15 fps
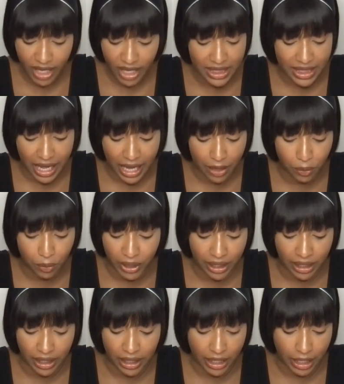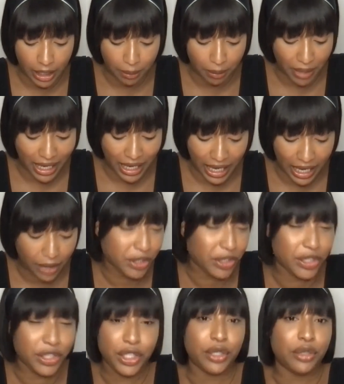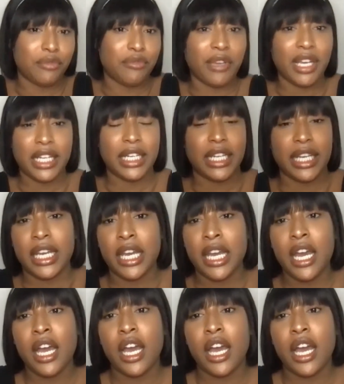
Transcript: that will allow you to really